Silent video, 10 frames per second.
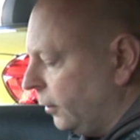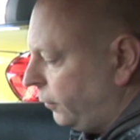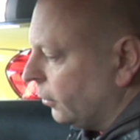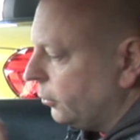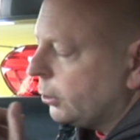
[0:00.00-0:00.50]

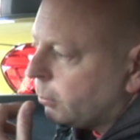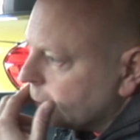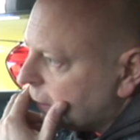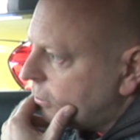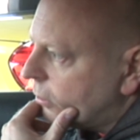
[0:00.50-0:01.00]
So if you're
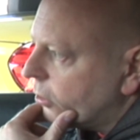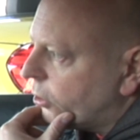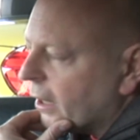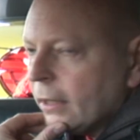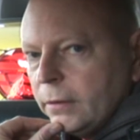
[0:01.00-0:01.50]
just wanting
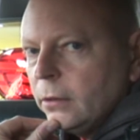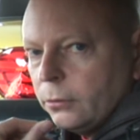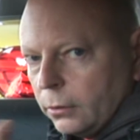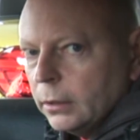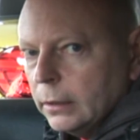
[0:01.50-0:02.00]

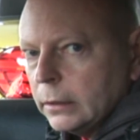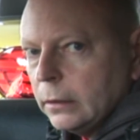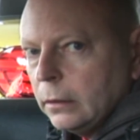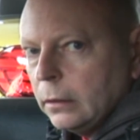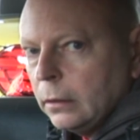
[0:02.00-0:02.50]
driving
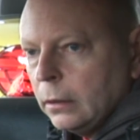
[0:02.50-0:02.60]
thrills